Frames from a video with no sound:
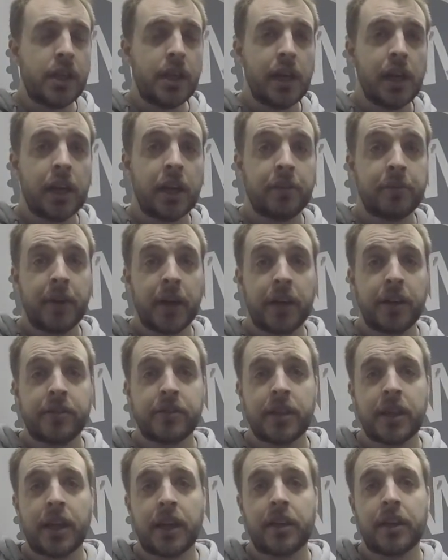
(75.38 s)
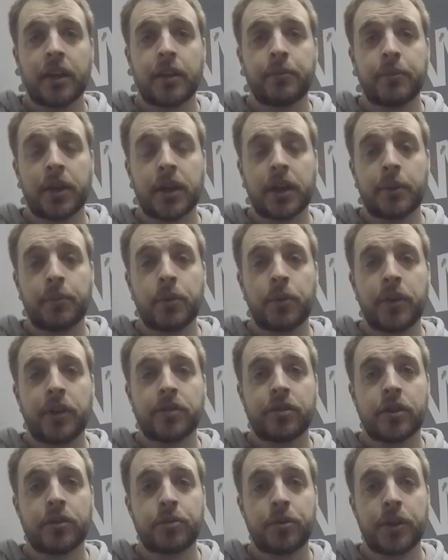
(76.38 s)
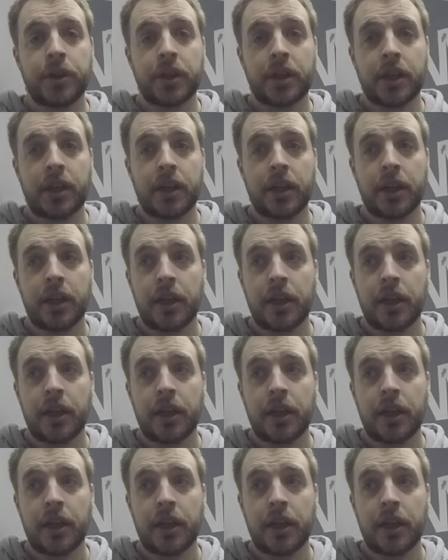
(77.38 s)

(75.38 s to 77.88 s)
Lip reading: and I've managed to get a couple of weeks off work,